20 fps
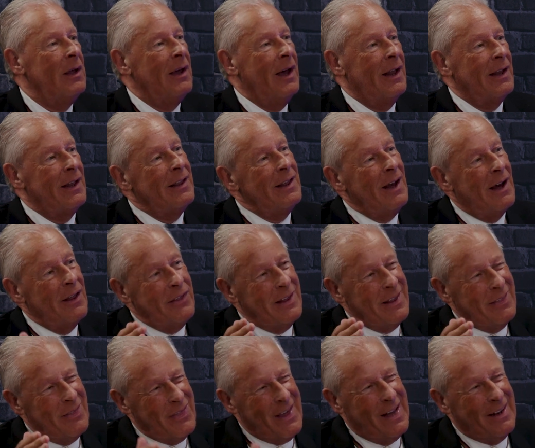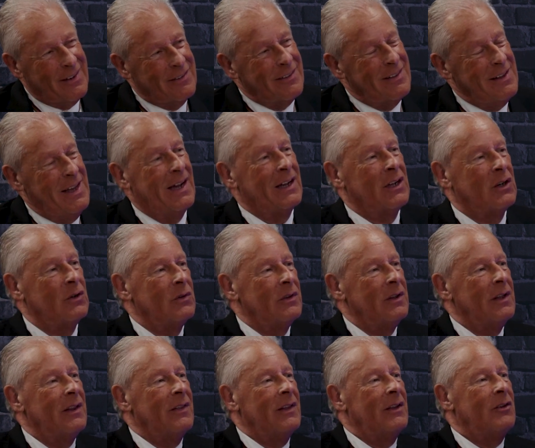And I think that's the angle
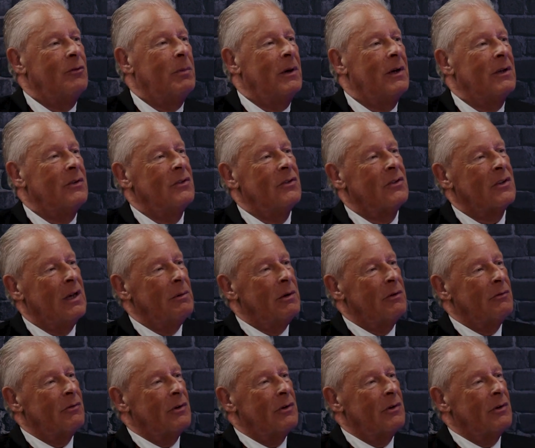that this person's coming from.